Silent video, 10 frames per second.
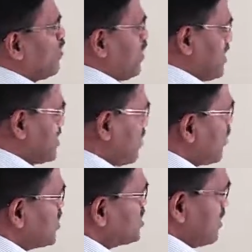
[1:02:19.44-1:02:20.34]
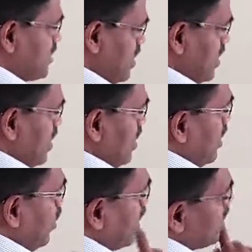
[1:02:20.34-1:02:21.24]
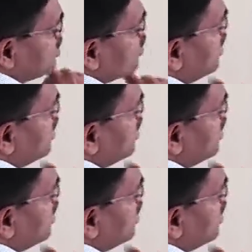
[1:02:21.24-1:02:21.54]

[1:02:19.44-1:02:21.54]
exam question. Okay, so